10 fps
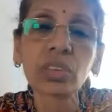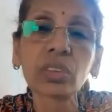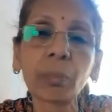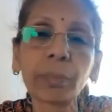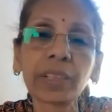
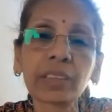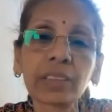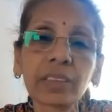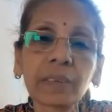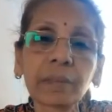
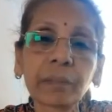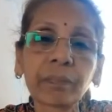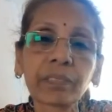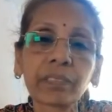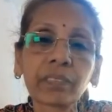topics.
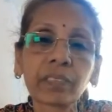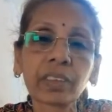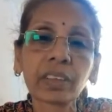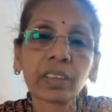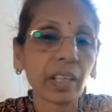
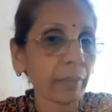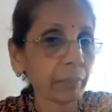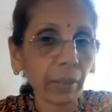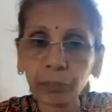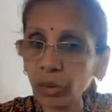
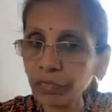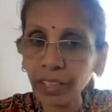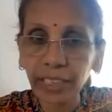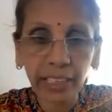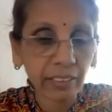I'm not
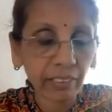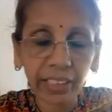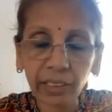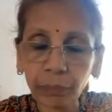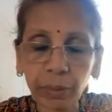finding the
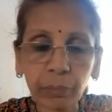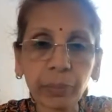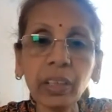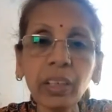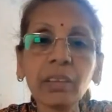right
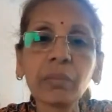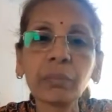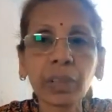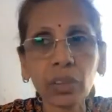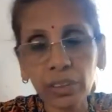people
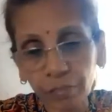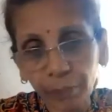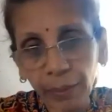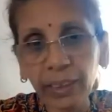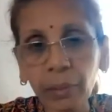because of
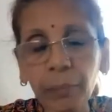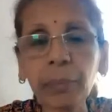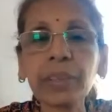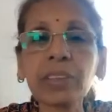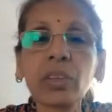my
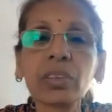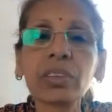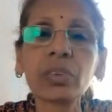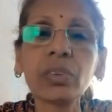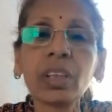commitments
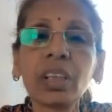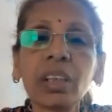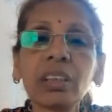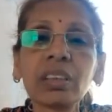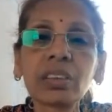also.
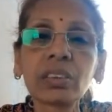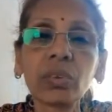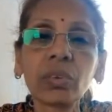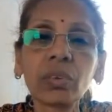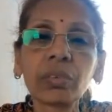
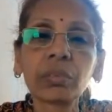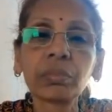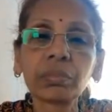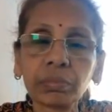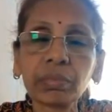So
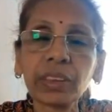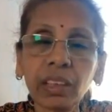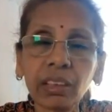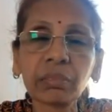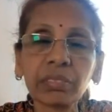
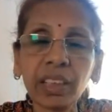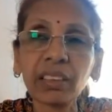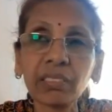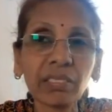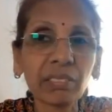yeah,
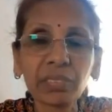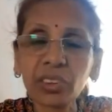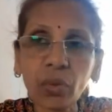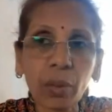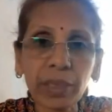the
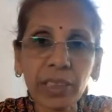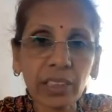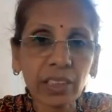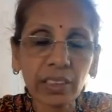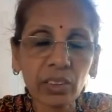
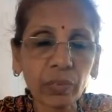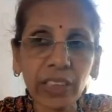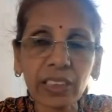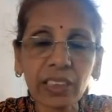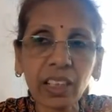Swamiji Suvidhi
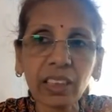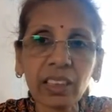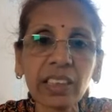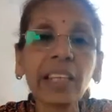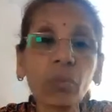
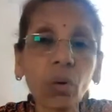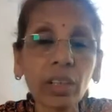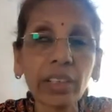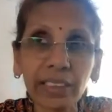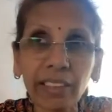Sagarji,
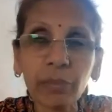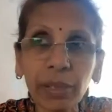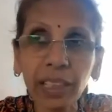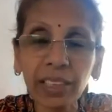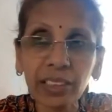he's given me
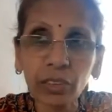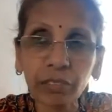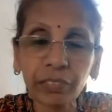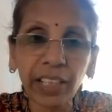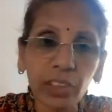a list of
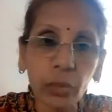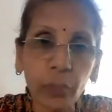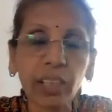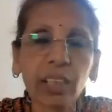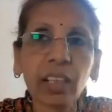10,
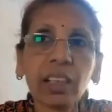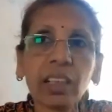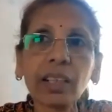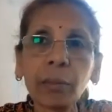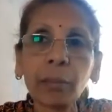12
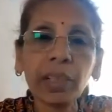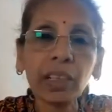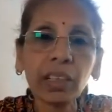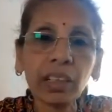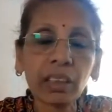
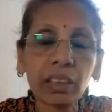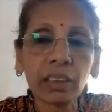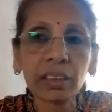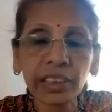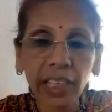
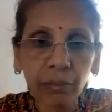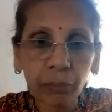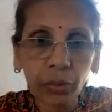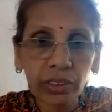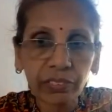Tamil Jain
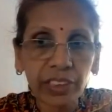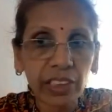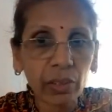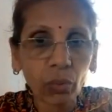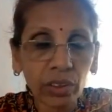books which
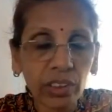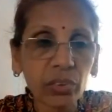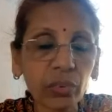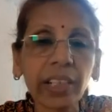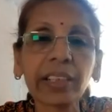he wants
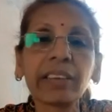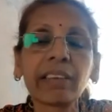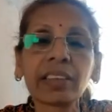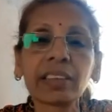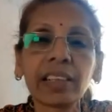to get it
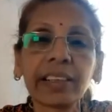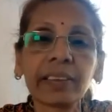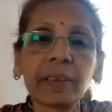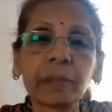translated.